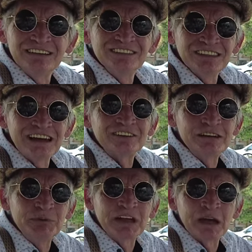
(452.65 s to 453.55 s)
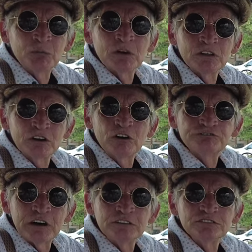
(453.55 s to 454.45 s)
Later, he became one of the
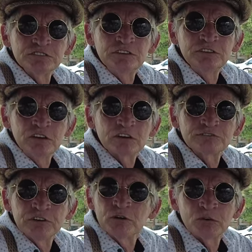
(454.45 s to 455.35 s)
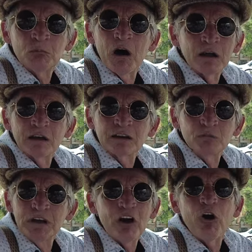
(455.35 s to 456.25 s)
co-founders of the New York Philharmonic.
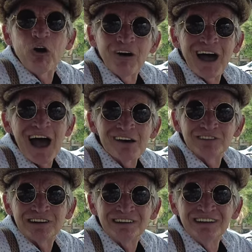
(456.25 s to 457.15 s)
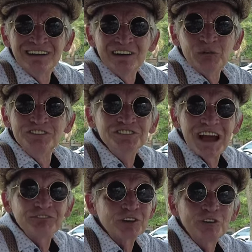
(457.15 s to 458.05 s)
We all have it. We just
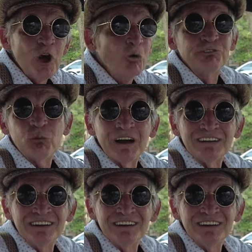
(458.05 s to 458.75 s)
have to go for it,